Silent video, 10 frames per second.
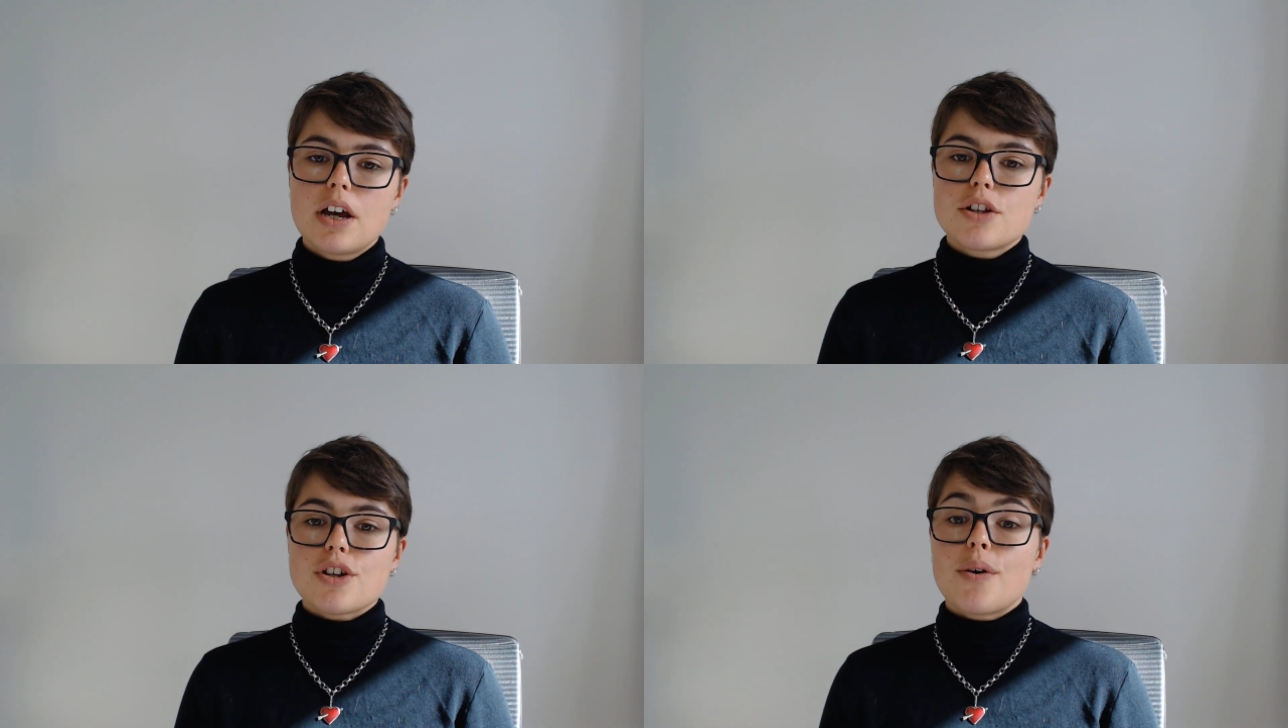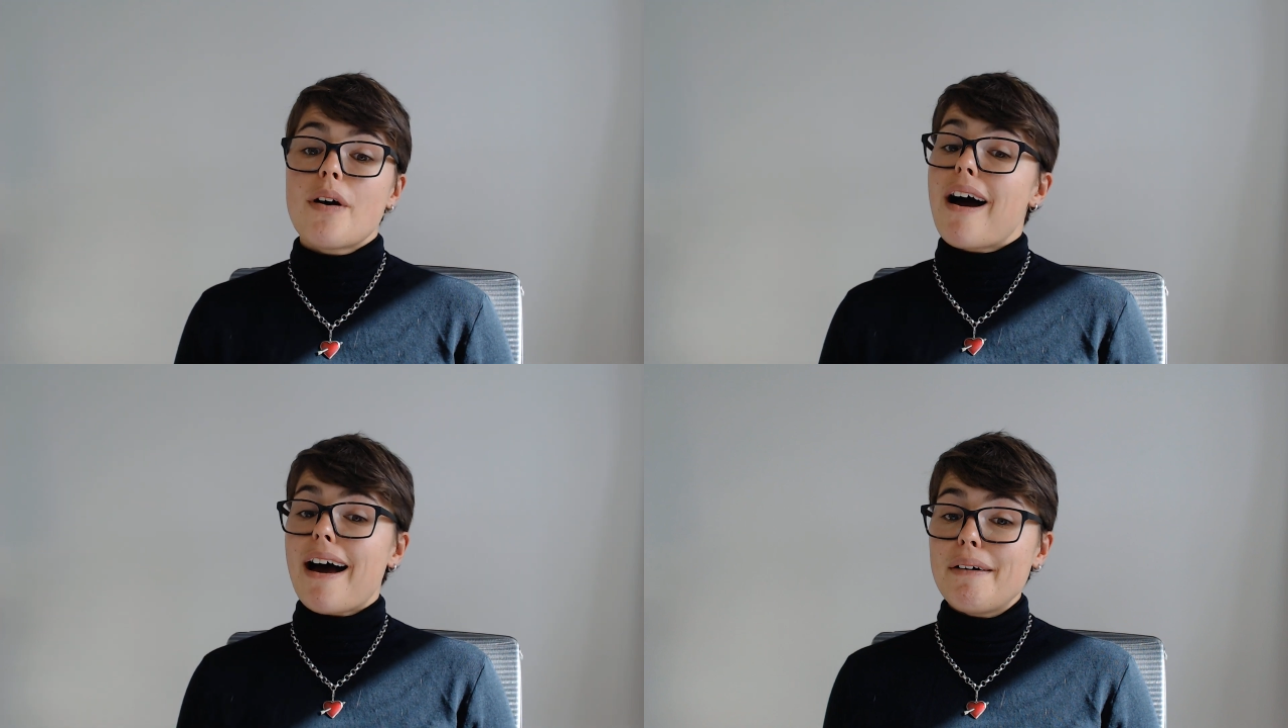So
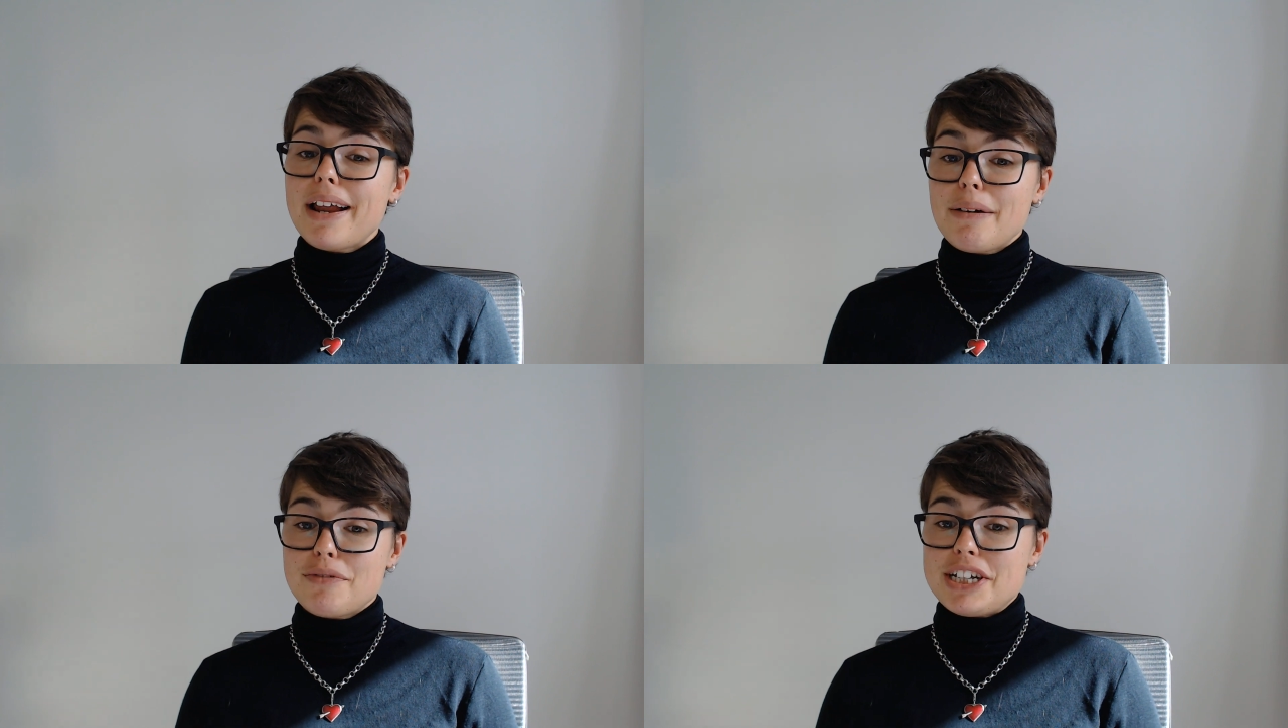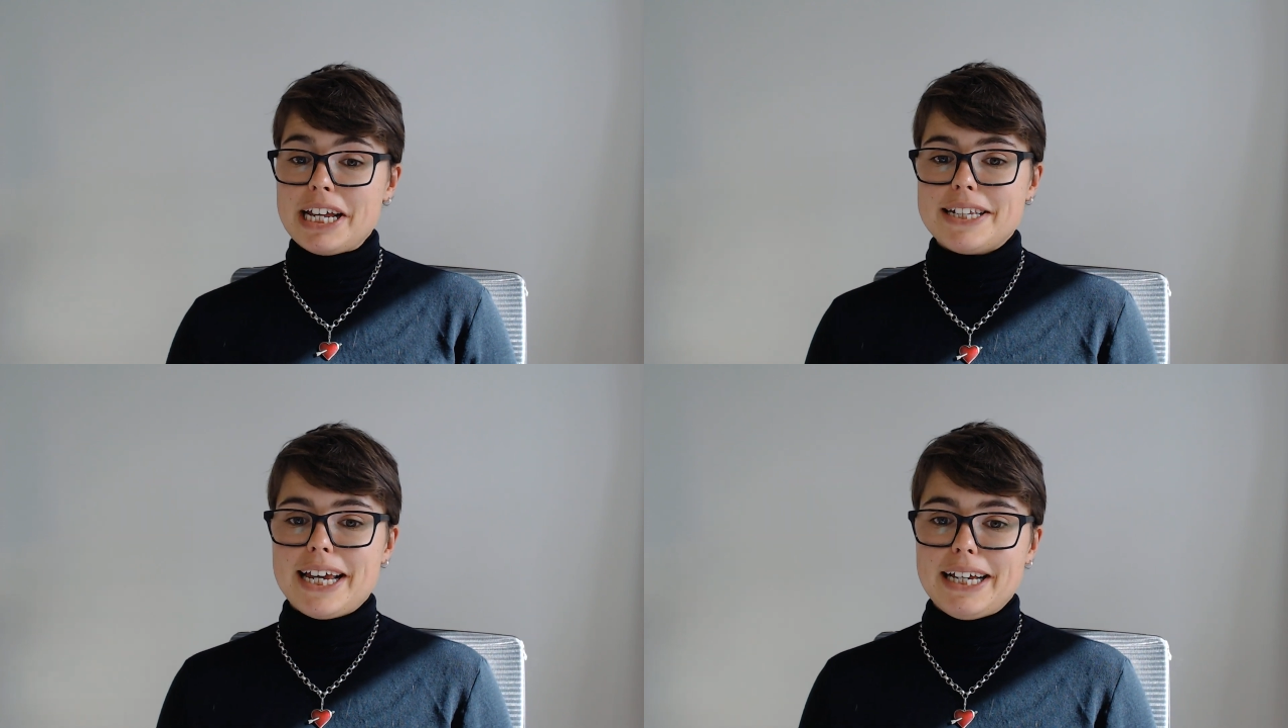I would aim for
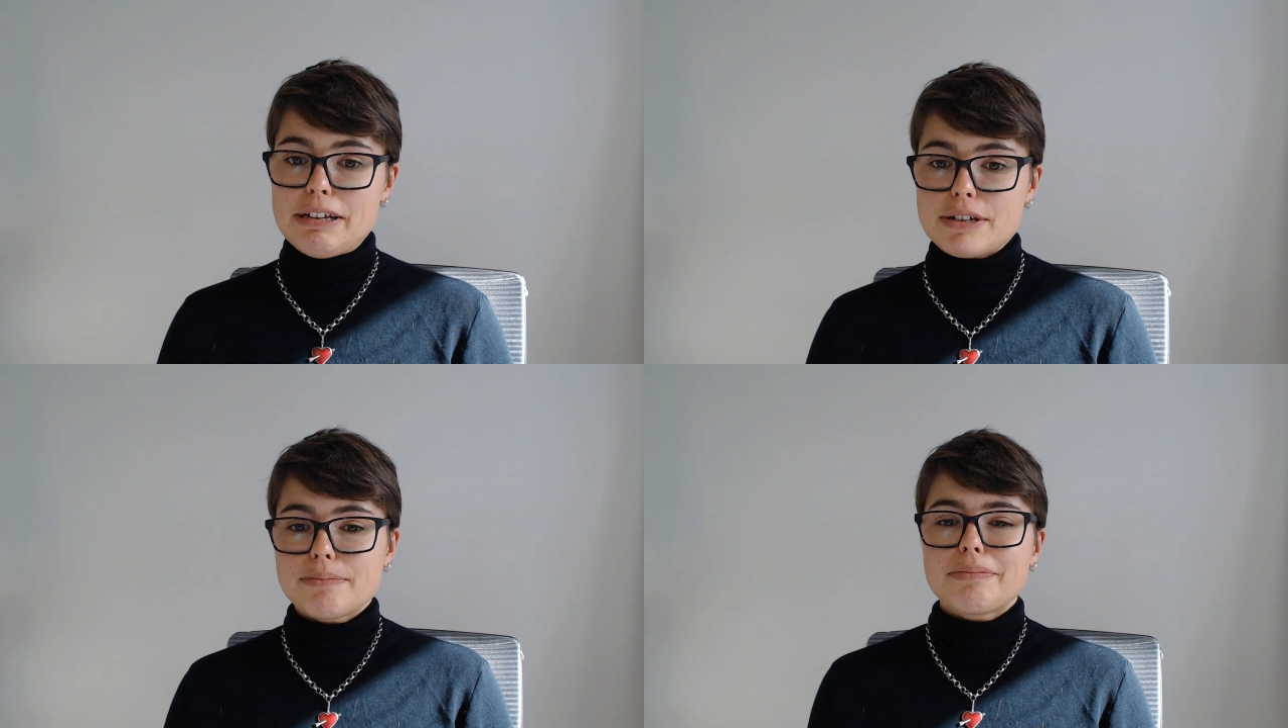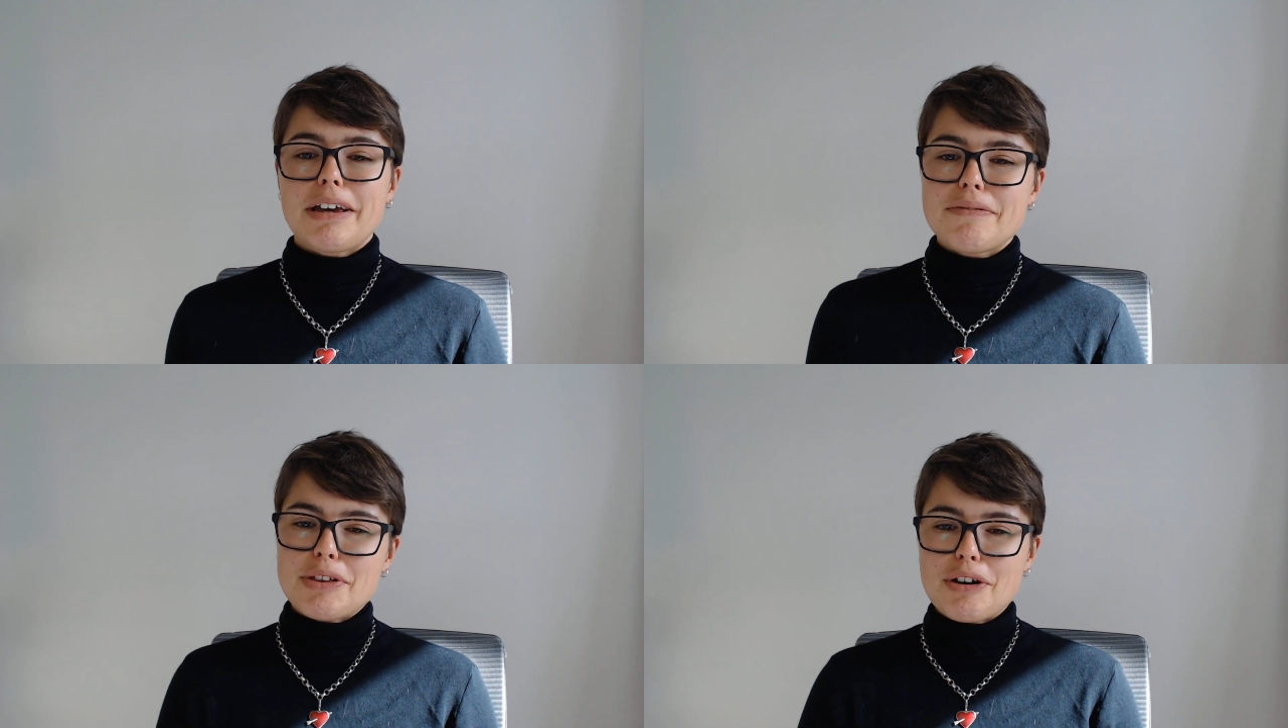10 seconds,
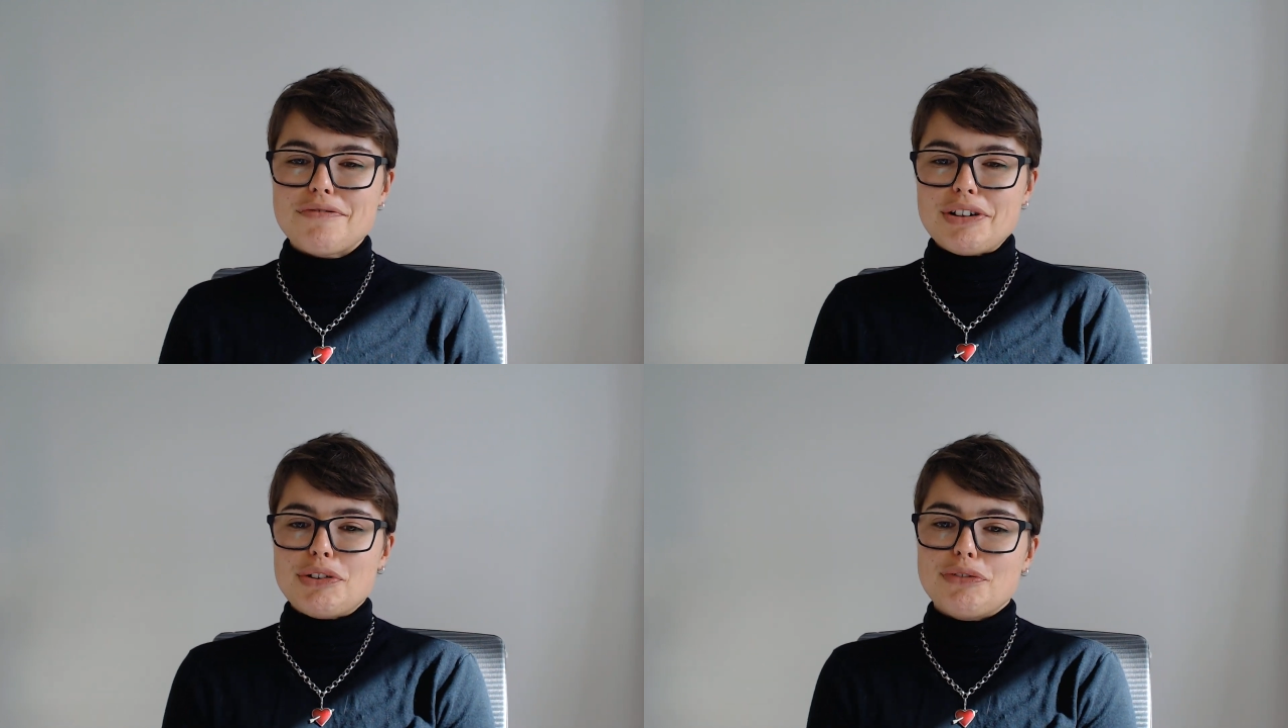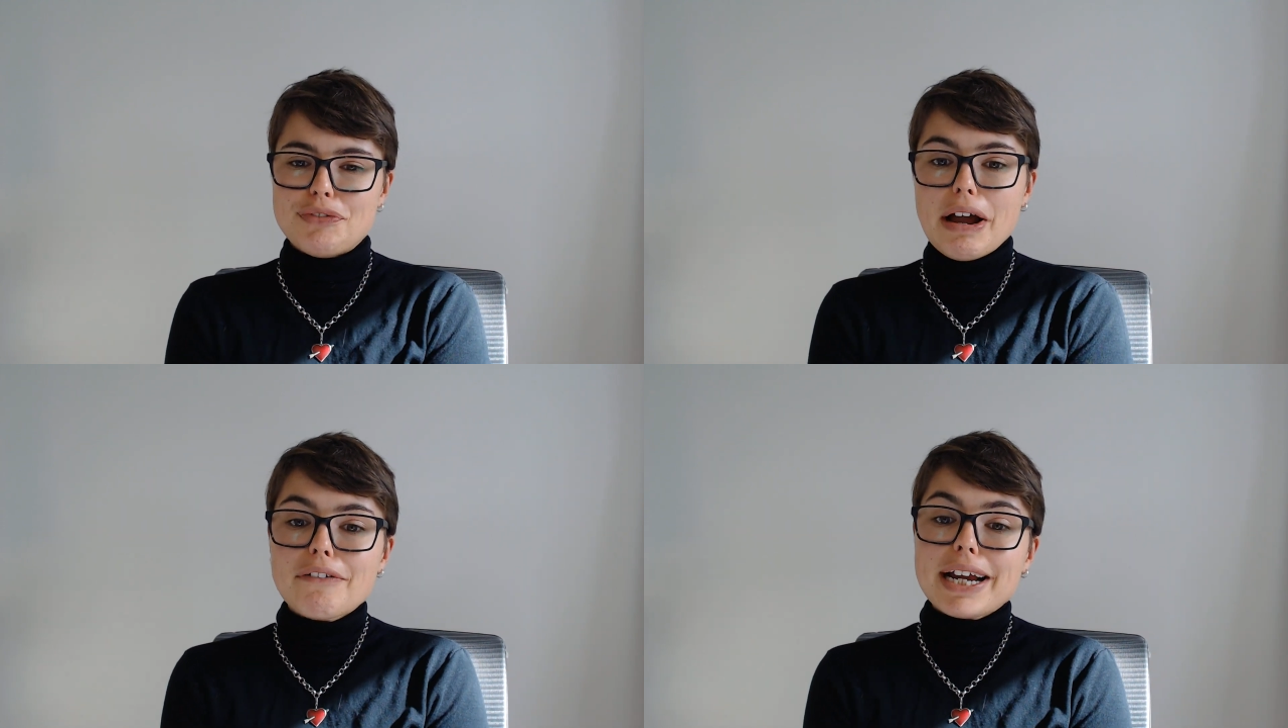even though it feels
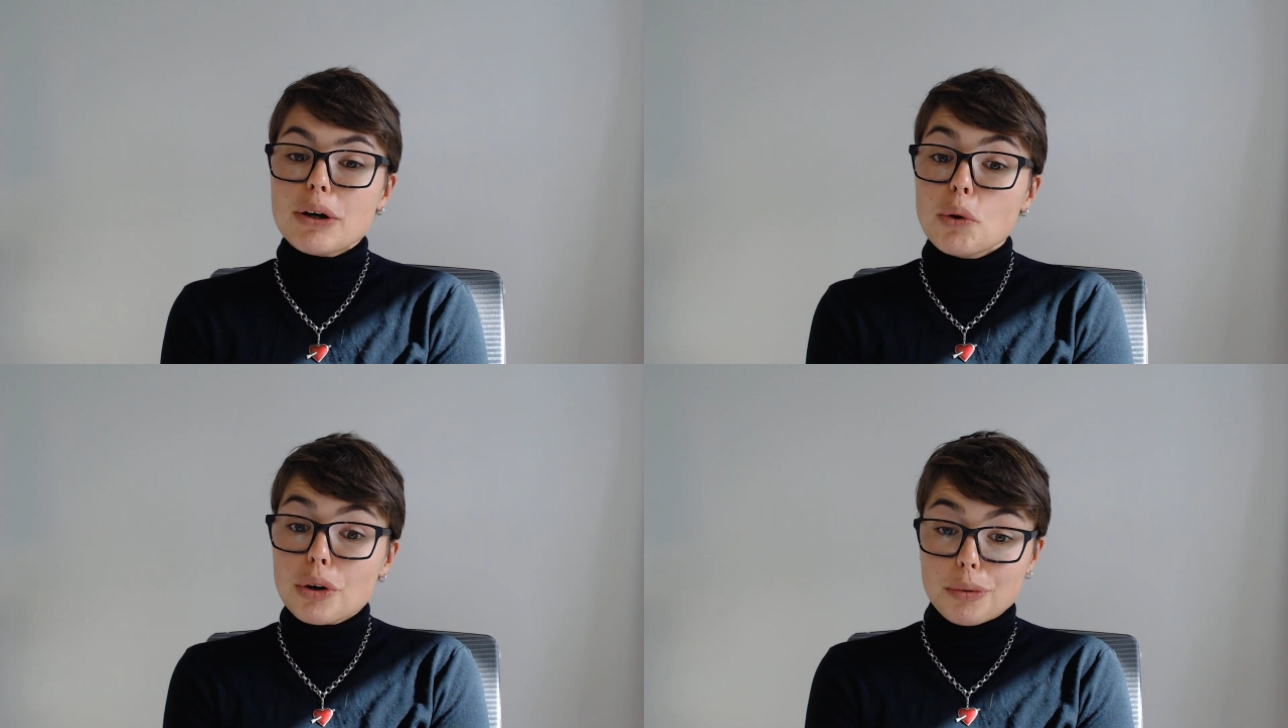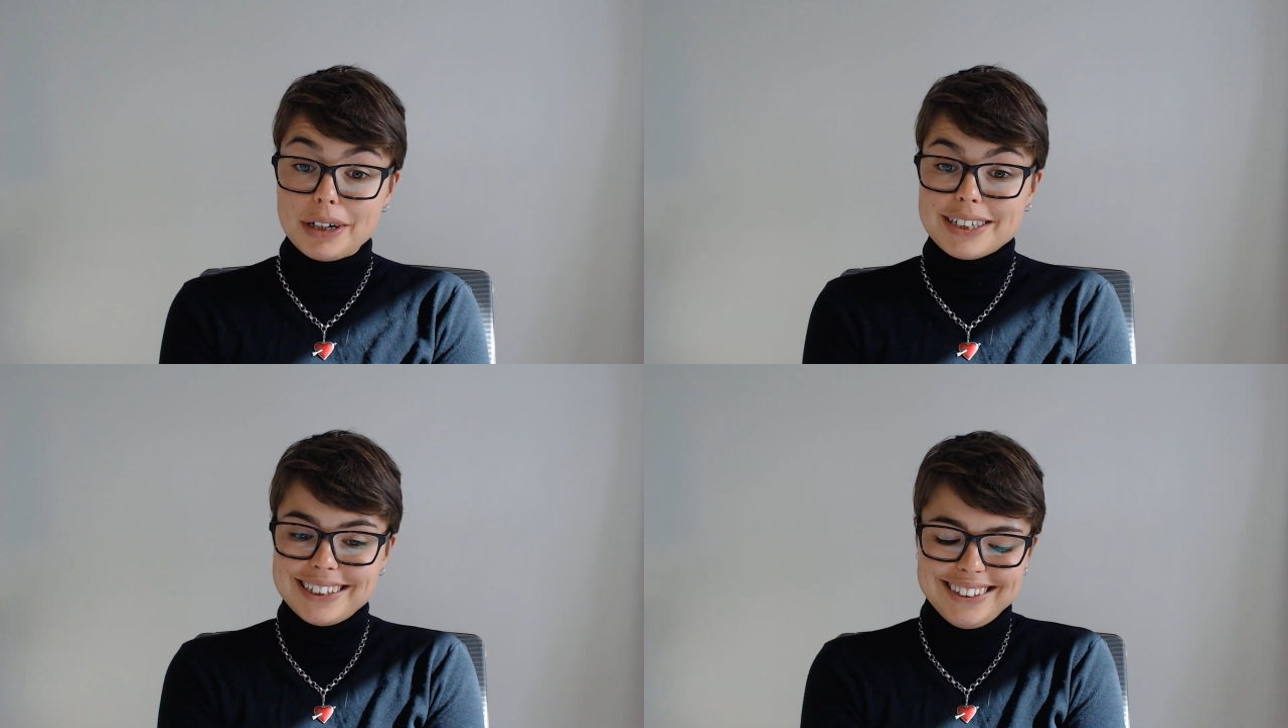very awkward.